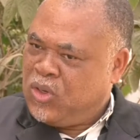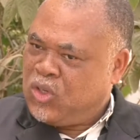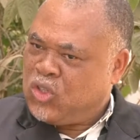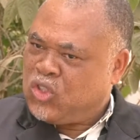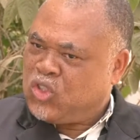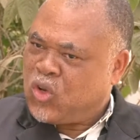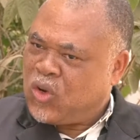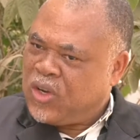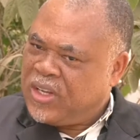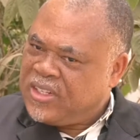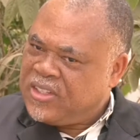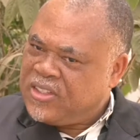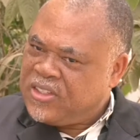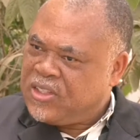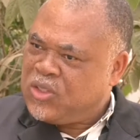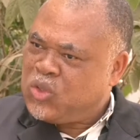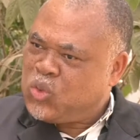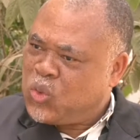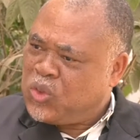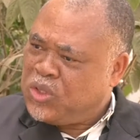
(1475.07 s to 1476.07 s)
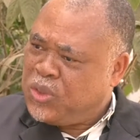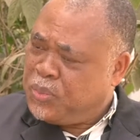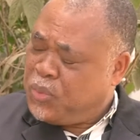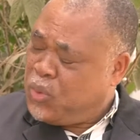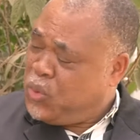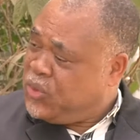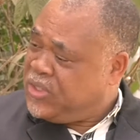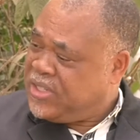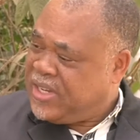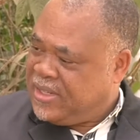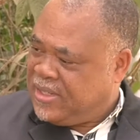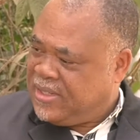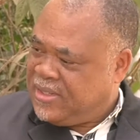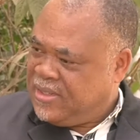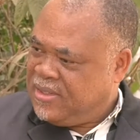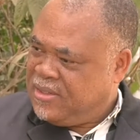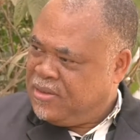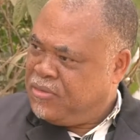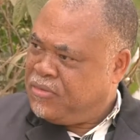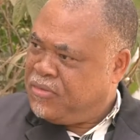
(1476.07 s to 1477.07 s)
surrendering to the
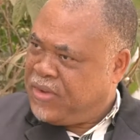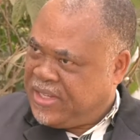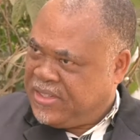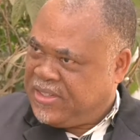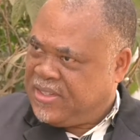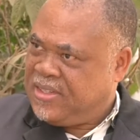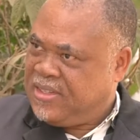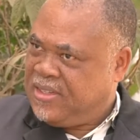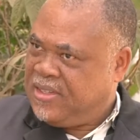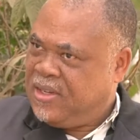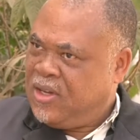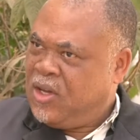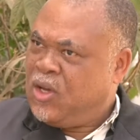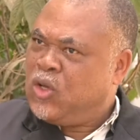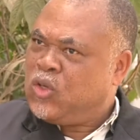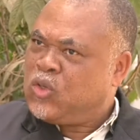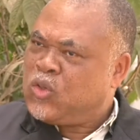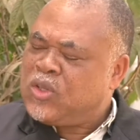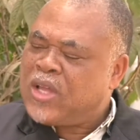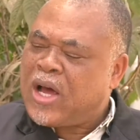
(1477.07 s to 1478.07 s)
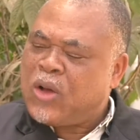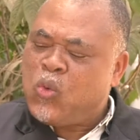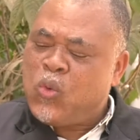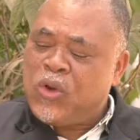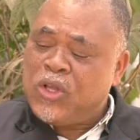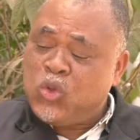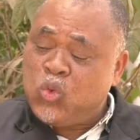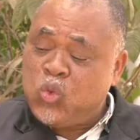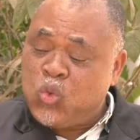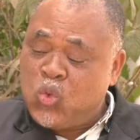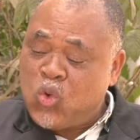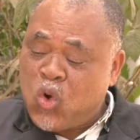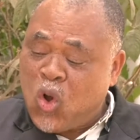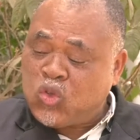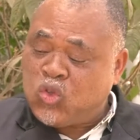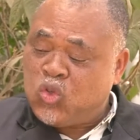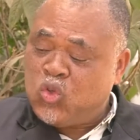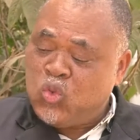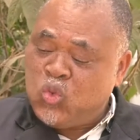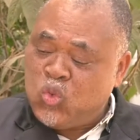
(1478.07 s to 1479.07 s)
process first, so that we do
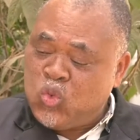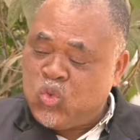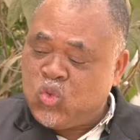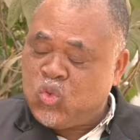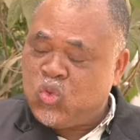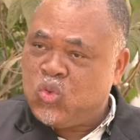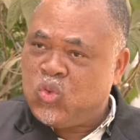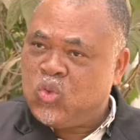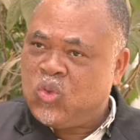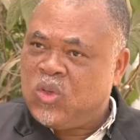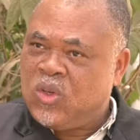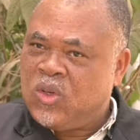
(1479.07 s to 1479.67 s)
not use